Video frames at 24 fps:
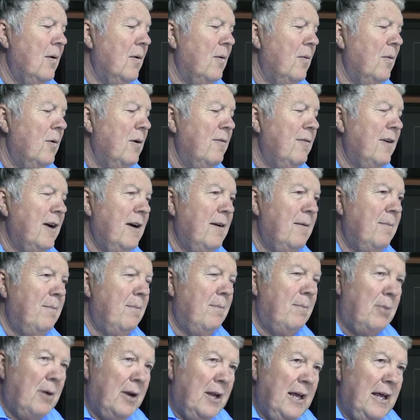we're very
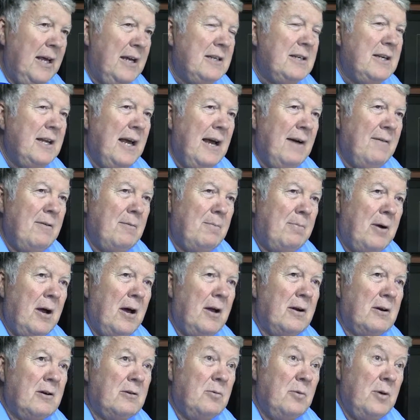pleased to have the
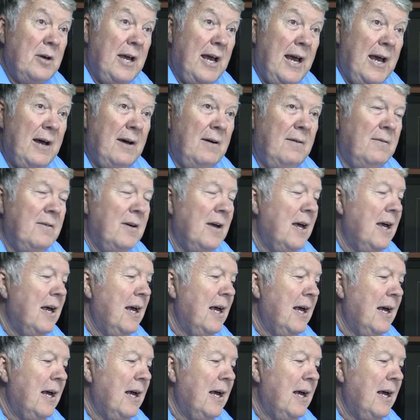products we have.